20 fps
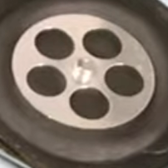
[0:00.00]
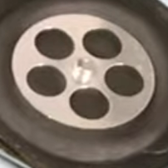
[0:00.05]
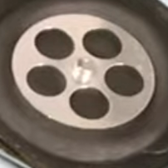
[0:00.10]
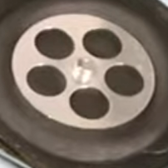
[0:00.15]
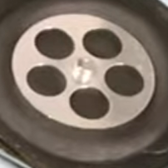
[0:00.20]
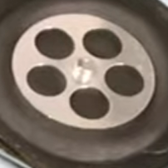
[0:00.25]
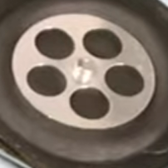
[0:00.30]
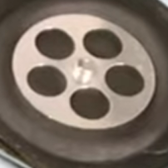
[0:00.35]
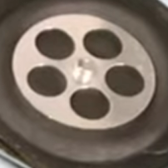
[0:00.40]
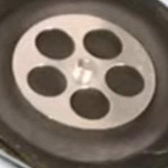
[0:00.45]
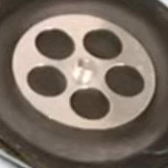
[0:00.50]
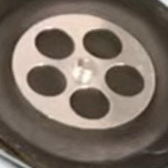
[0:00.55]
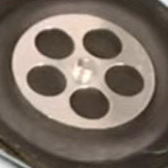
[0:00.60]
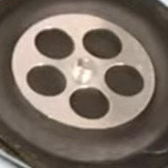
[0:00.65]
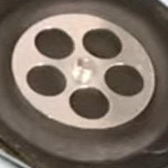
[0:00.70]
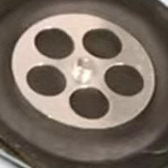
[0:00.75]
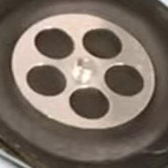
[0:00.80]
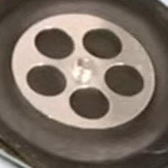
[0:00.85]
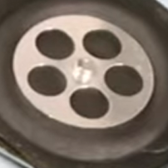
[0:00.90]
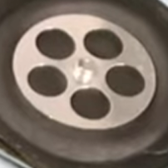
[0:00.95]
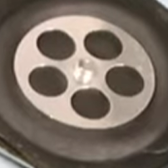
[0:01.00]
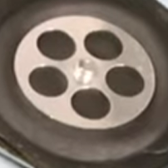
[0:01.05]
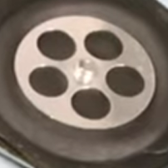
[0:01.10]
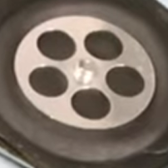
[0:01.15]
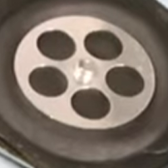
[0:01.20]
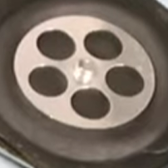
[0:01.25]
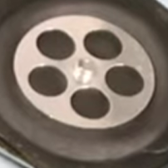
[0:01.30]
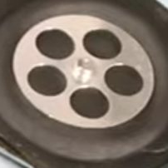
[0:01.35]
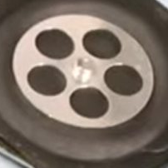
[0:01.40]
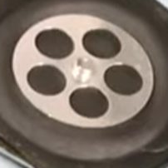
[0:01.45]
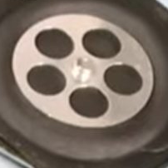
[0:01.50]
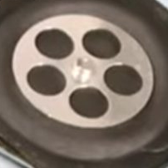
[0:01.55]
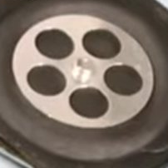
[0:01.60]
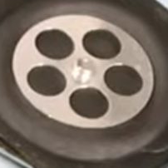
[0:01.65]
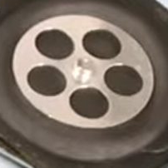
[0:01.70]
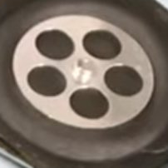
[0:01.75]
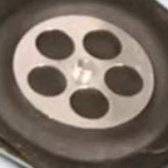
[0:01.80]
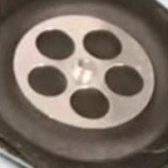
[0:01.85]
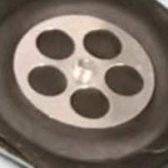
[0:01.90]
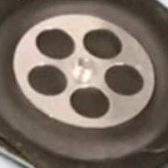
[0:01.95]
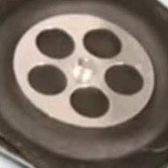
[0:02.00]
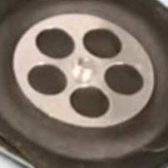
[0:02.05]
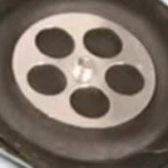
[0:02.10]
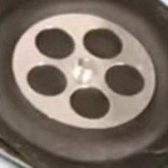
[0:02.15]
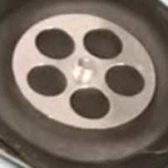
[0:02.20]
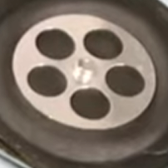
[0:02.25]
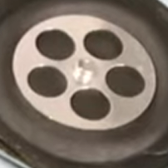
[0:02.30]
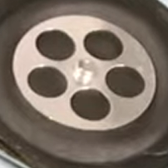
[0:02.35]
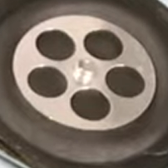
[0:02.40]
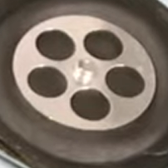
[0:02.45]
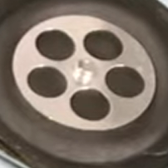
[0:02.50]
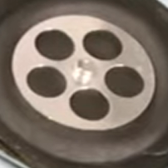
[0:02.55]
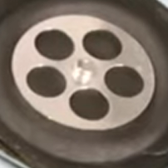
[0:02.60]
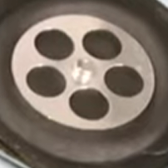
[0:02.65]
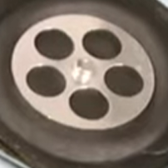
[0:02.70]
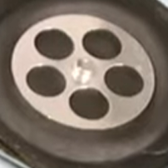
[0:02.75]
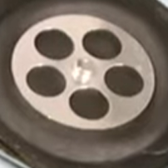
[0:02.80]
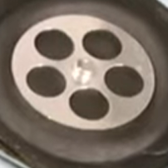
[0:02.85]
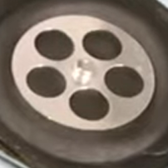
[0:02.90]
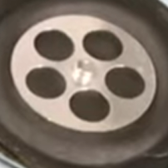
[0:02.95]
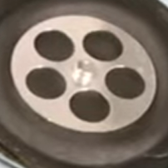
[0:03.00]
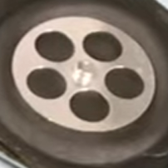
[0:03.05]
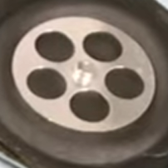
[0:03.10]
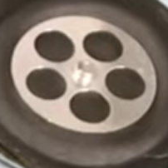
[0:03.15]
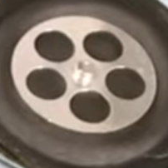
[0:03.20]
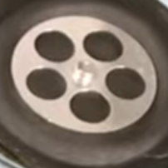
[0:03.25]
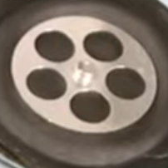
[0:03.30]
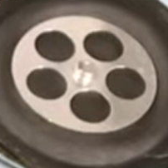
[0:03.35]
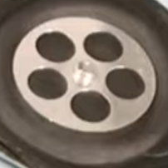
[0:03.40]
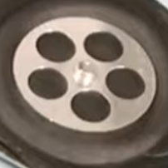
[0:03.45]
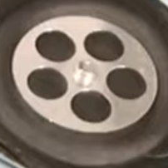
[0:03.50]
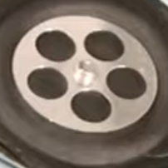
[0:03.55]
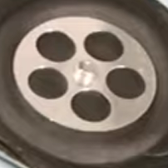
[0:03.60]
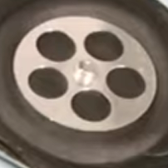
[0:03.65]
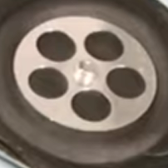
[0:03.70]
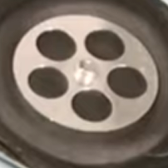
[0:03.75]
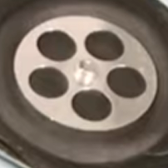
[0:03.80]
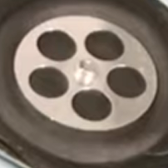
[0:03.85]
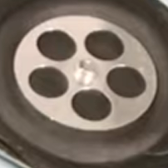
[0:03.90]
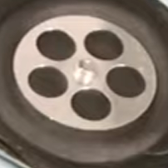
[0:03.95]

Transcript: Nobody speaks.